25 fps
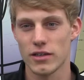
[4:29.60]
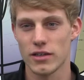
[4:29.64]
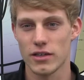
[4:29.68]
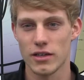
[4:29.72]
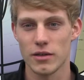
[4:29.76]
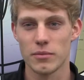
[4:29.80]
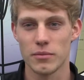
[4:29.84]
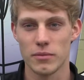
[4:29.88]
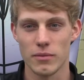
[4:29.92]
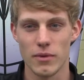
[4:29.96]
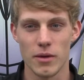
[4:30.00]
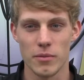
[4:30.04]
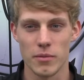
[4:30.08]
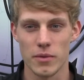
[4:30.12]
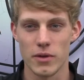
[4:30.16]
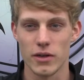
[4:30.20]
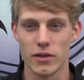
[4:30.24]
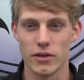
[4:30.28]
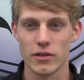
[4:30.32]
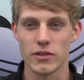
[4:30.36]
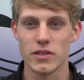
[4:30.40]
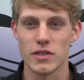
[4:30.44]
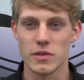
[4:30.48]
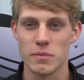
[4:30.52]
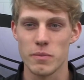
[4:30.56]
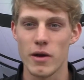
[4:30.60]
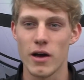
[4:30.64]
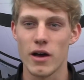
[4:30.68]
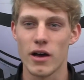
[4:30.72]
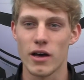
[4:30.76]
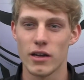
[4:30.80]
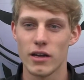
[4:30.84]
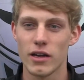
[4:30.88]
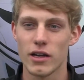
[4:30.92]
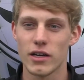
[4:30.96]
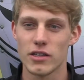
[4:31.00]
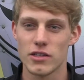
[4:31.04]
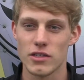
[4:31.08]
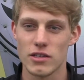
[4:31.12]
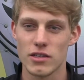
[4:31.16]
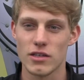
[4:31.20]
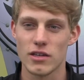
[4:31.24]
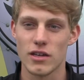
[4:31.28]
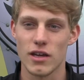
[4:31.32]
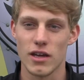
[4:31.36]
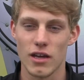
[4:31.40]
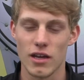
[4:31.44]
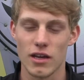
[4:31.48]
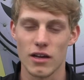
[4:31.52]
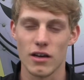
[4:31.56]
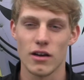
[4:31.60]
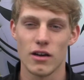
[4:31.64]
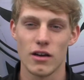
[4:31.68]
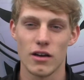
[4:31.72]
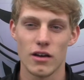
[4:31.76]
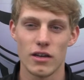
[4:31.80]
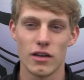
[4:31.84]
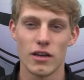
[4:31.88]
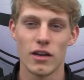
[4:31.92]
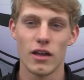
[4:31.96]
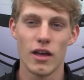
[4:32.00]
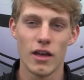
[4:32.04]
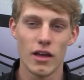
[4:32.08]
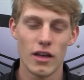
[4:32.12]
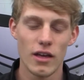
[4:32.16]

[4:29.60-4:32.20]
like I'm in a good spot. I just need to hang on.